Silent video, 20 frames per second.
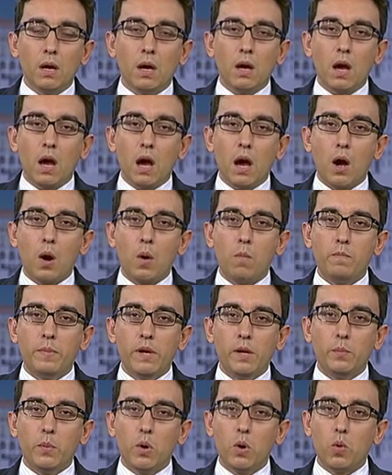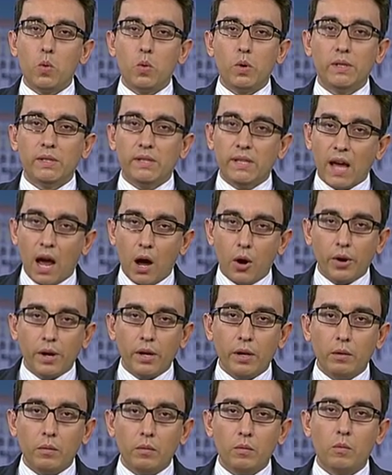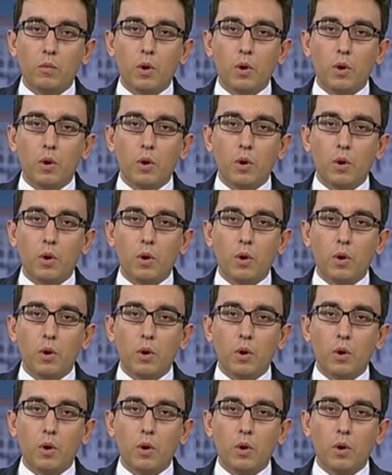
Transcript: how people were doubting